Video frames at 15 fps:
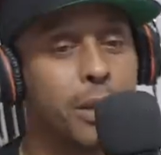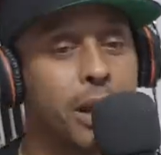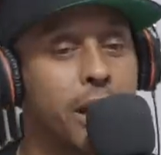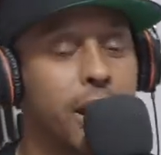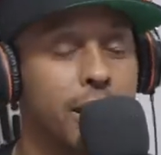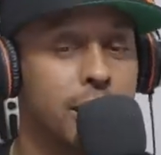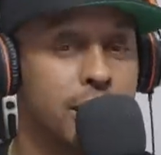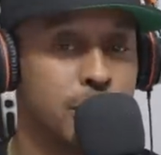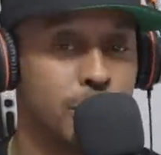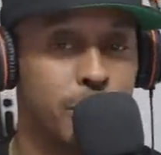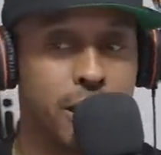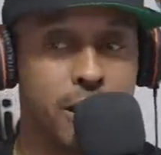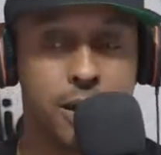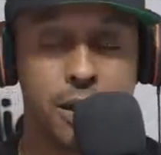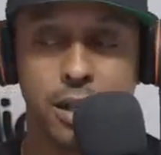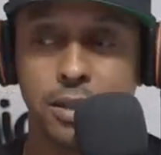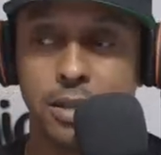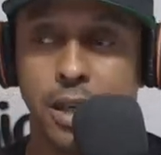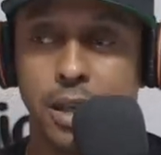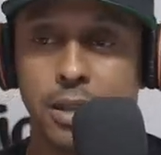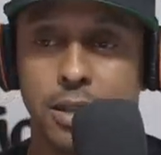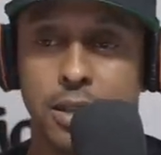man. Hey, listen, man. Let's
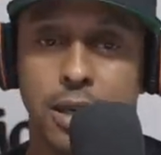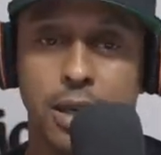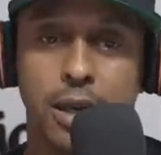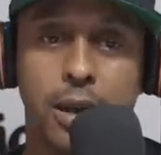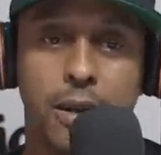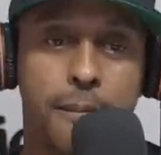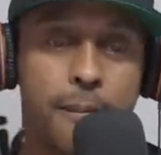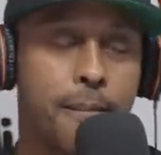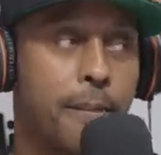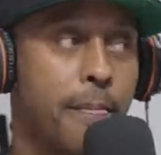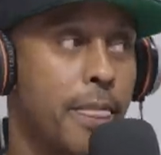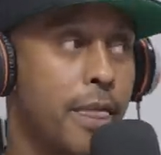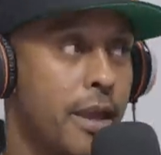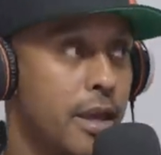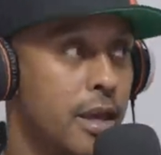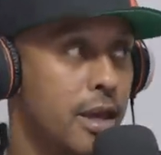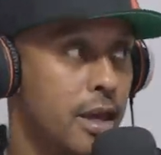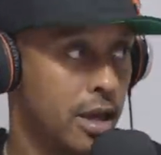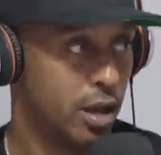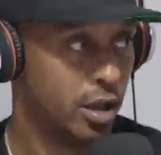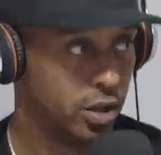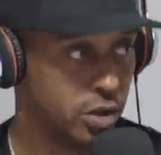get into oh my
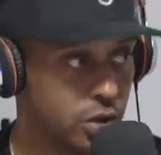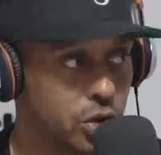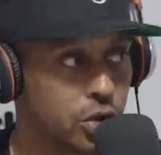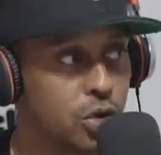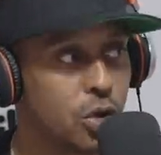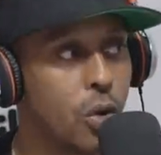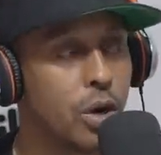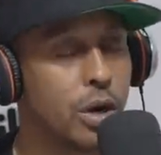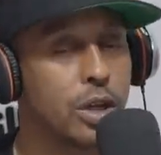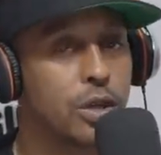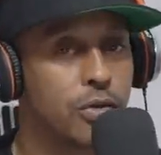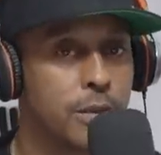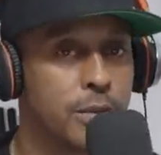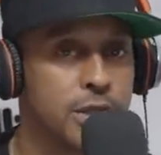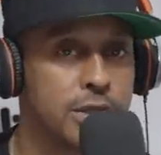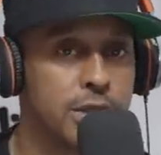god stories from a